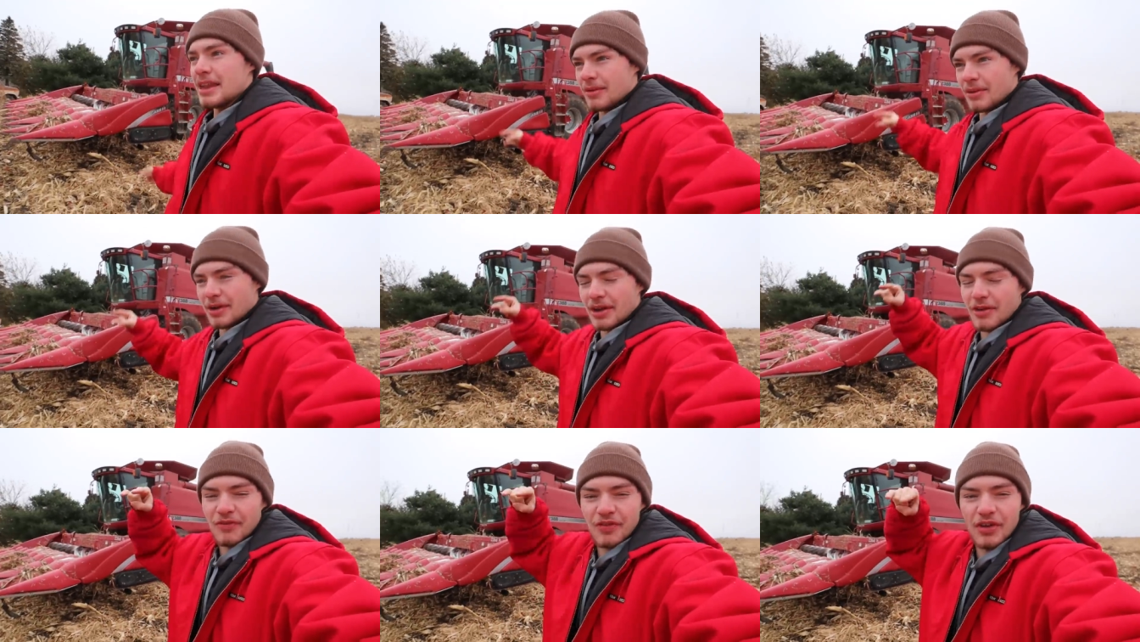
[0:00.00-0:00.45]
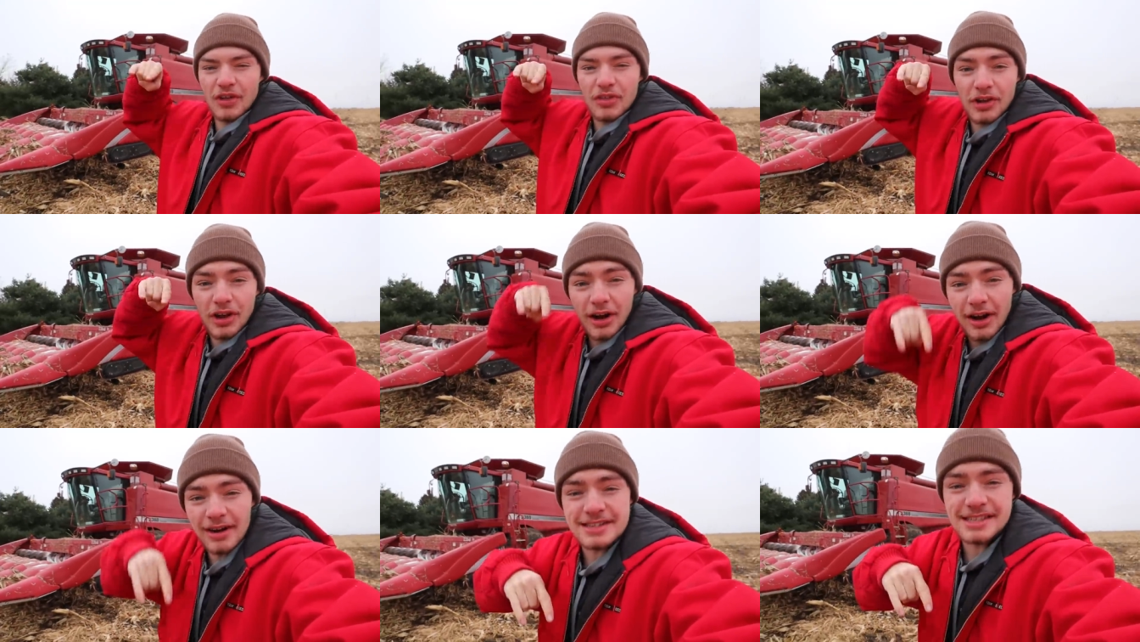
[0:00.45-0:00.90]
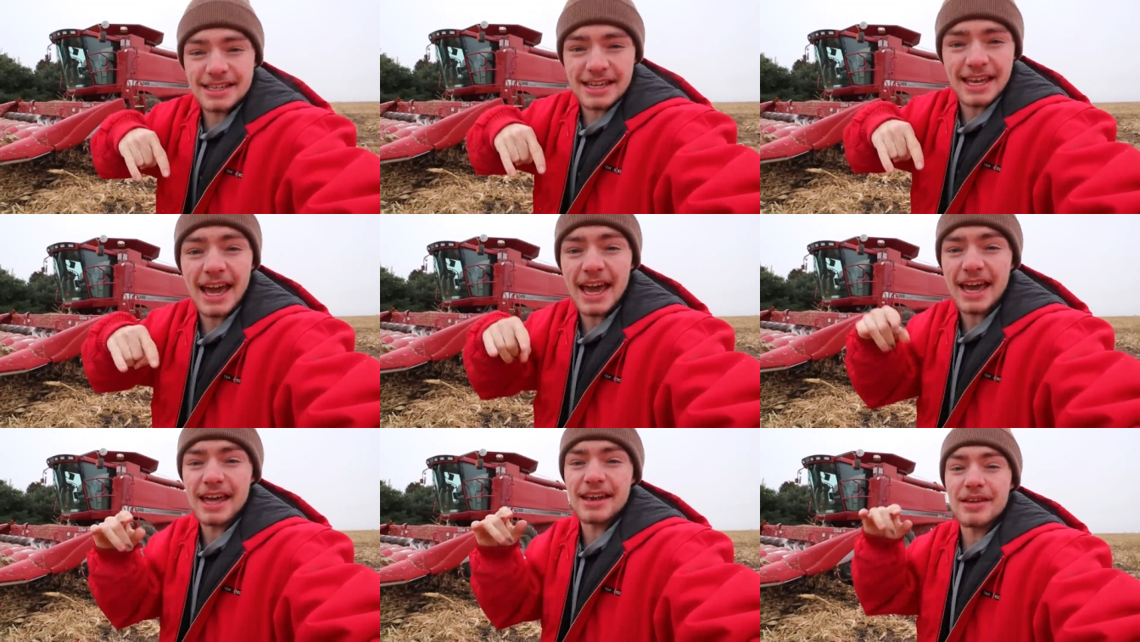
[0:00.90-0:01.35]
Then we're gonna fill the carts
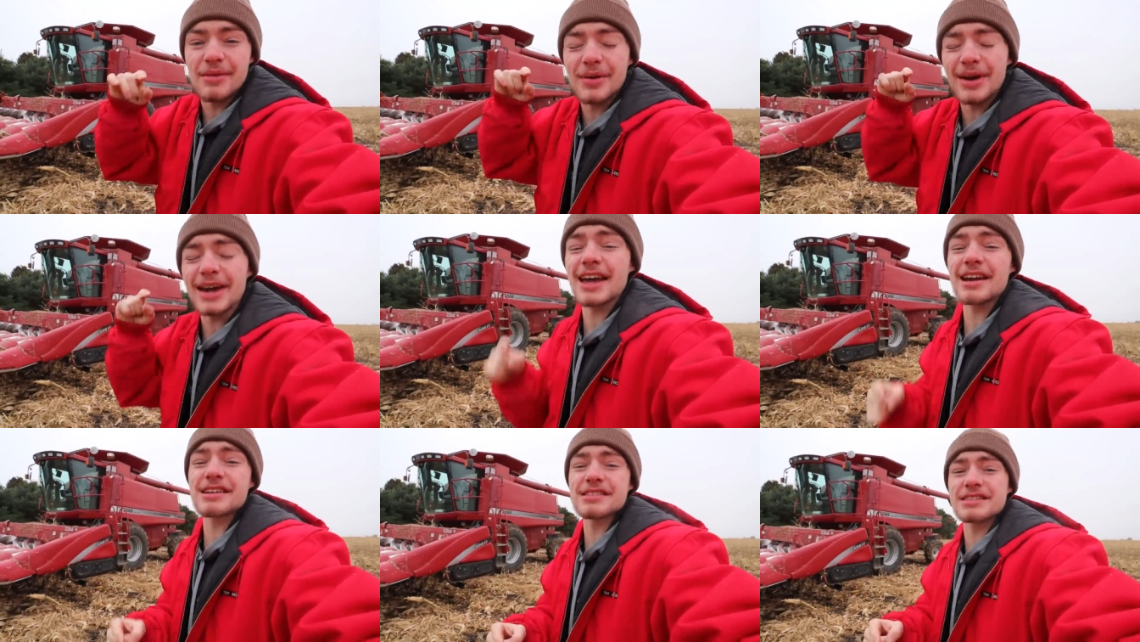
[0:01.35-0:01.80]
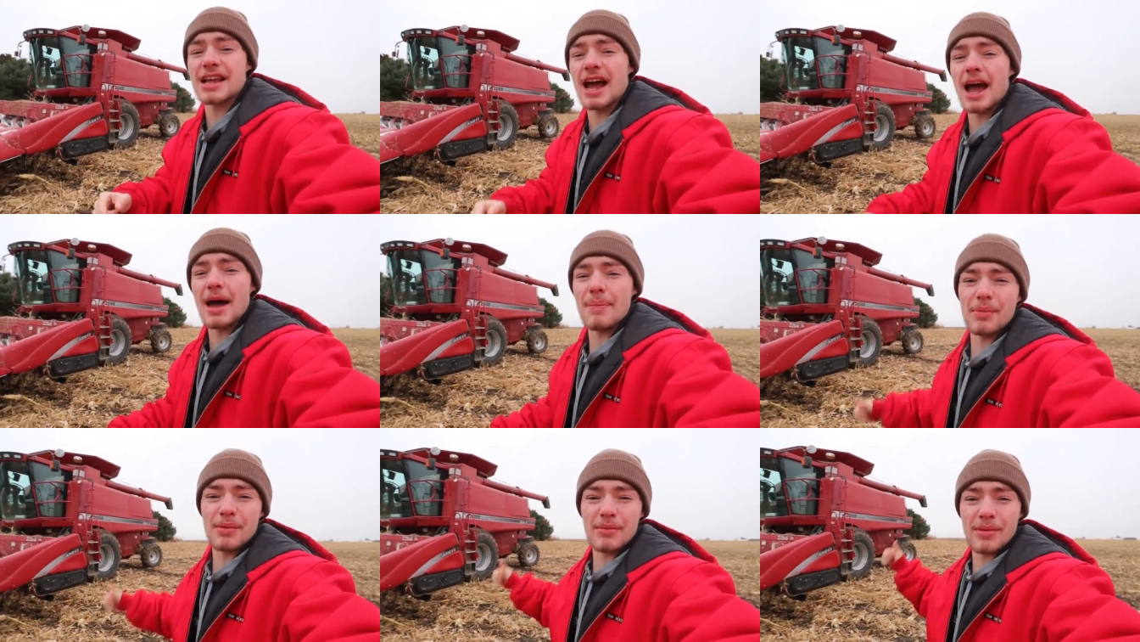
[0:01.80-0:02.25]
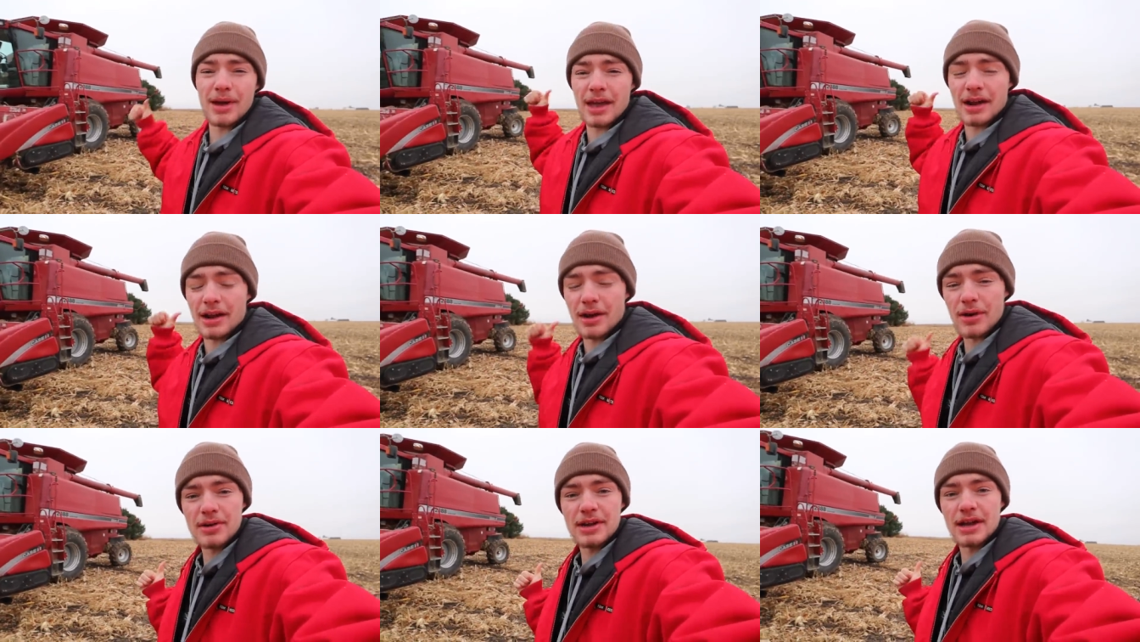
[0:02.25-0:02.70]
again. Then we gotta stop and we
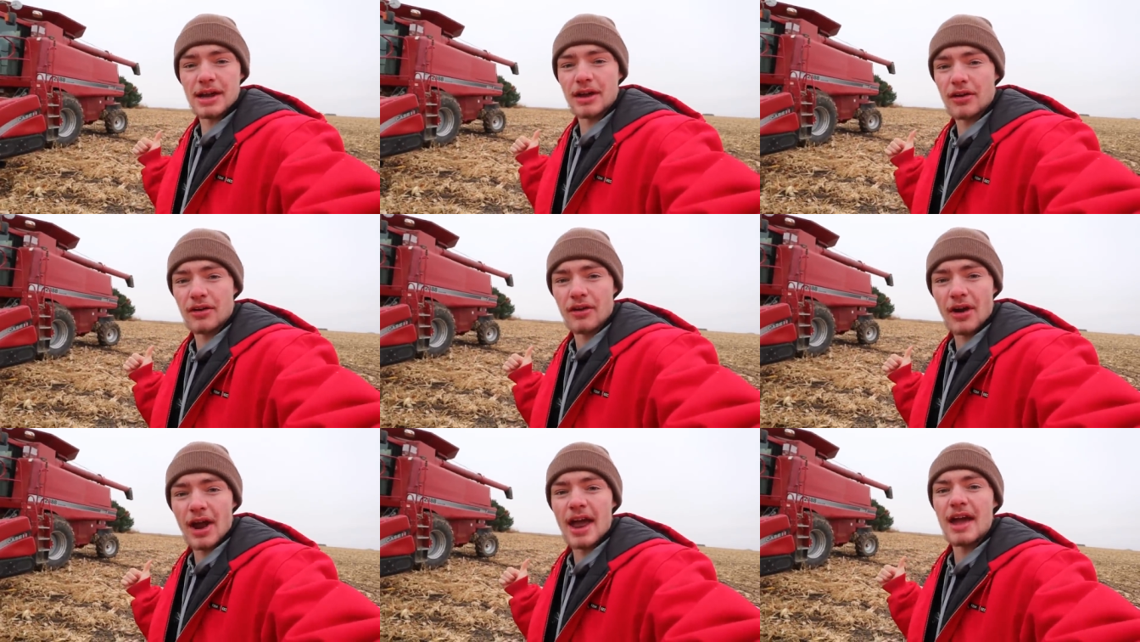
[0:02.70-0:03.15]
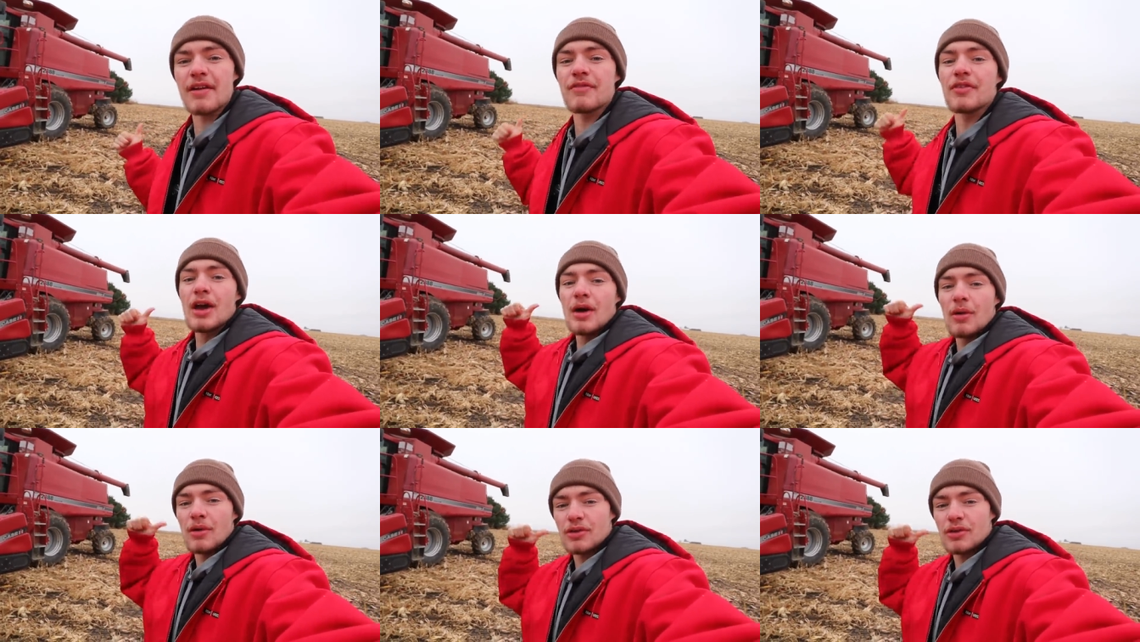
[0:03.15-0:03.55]
gotta go dig the grave.